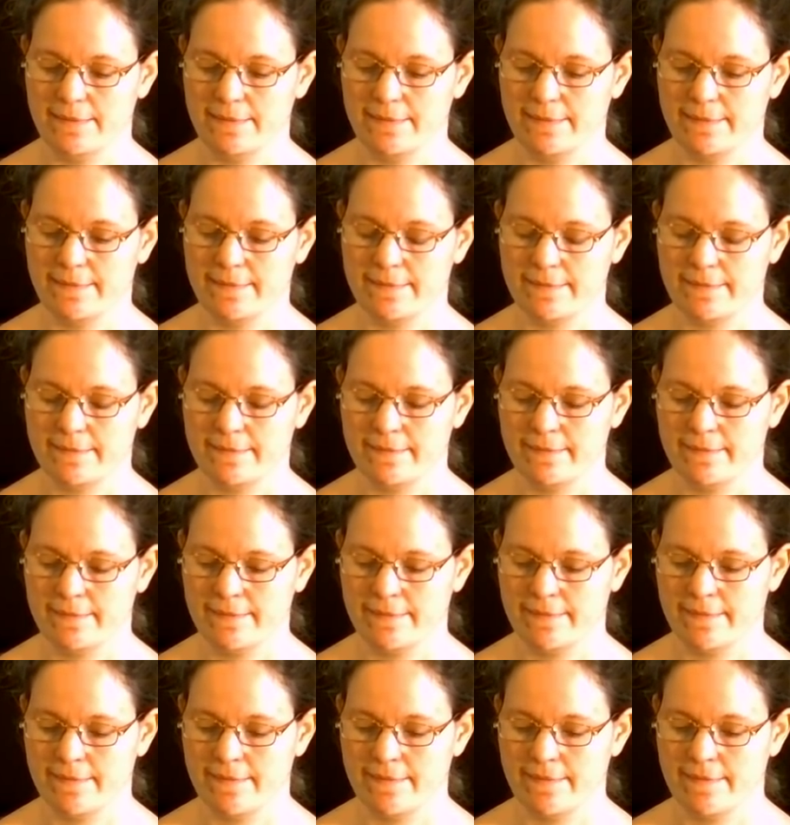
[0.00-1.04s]

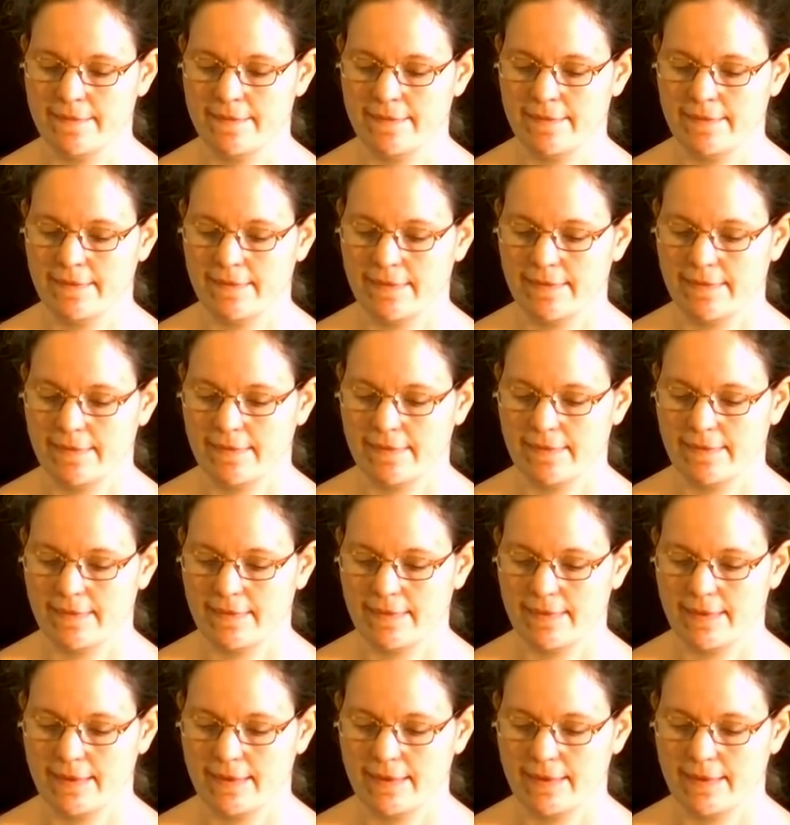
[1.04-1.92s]
[no speech]